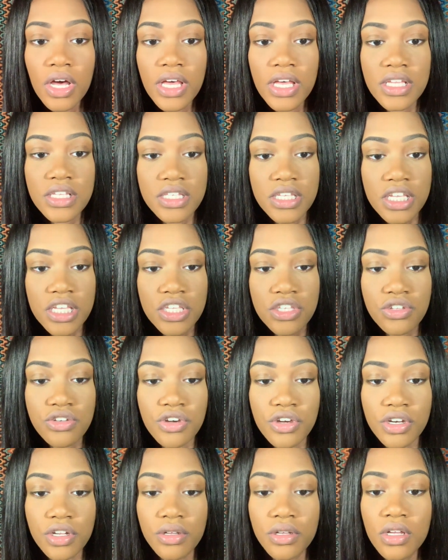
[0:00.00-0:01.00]
it's
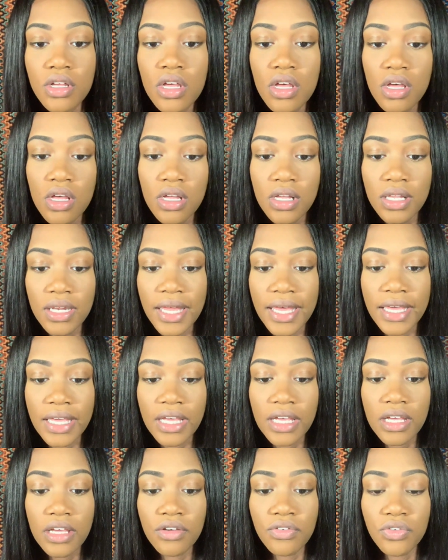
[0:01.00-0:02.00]
easier to, like,
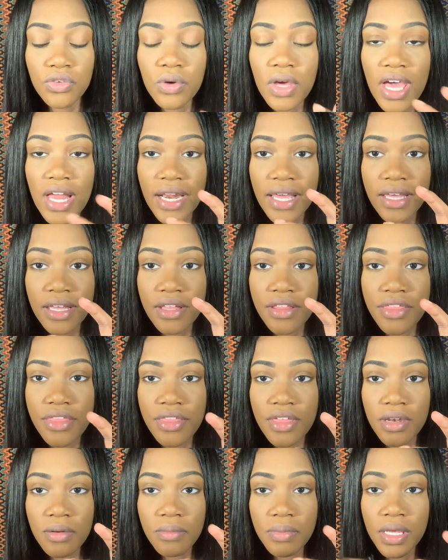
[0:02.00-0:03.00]
if you had like a
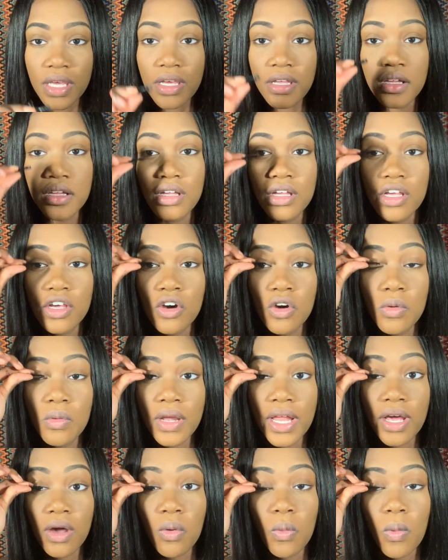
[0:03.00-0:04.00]
thin band, it'll
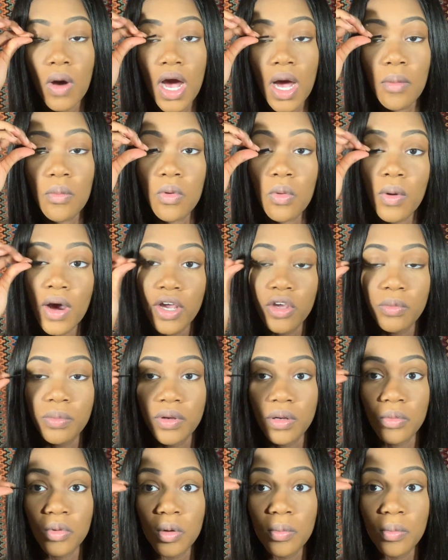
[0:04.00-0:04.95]
like wobble while you put it